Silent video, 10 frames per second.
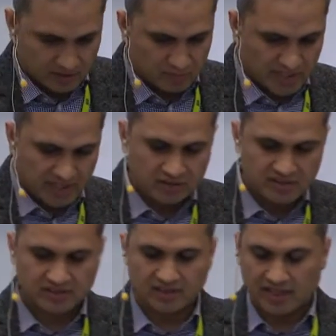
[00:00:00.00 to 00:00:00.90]
the main
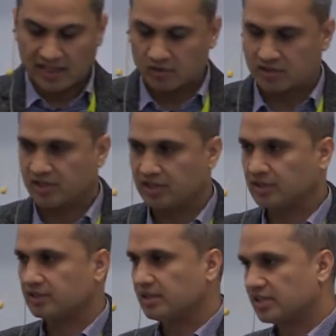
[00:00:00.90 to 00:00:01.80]
reason
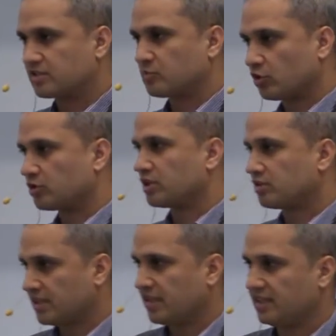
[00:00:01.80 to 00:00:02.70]
IoT is broken
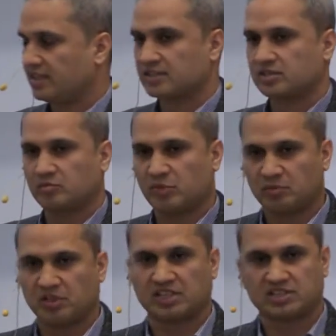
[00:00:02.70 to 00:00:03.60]
today is
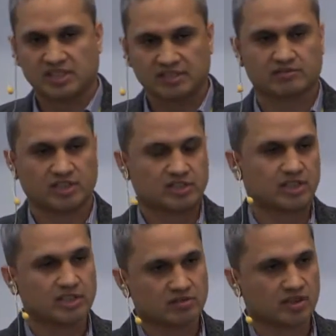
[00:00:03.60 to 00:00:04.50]
people are just
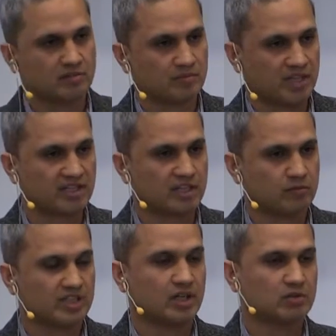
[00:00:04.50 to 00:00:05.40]
rushing into the market
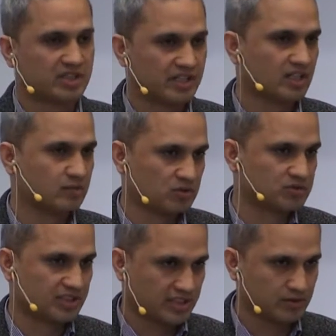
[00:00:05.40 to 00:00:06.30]
without caring about
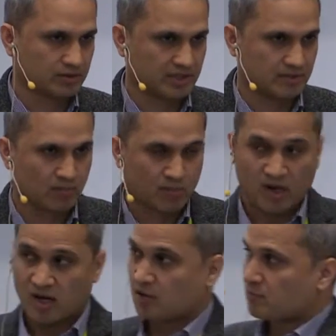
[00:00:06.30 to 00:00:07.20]
security.
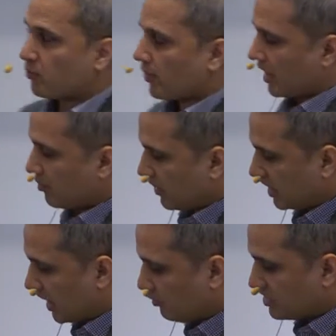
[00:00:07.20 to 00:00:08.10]
But
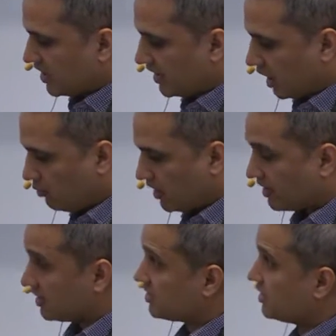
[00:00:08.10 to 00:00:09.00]
I would say now we are
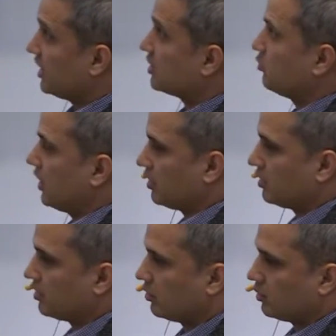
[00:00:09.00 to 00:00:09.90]
in the stage
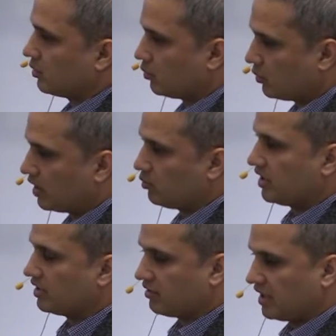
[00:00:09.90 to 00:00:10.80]
when
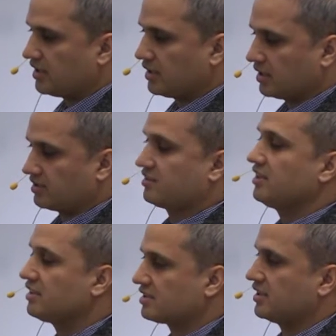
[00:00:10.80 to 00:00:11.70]
we really
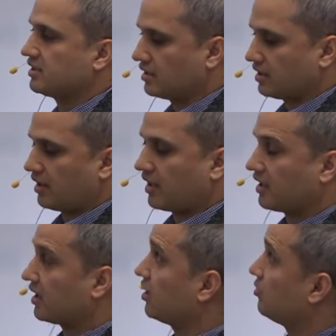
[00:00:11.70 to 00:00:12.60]
seriously
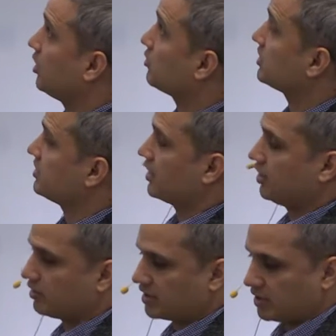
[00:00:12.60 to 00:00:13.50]
thinking about
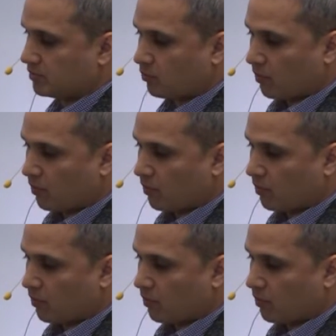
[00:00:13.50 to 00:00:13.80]
security,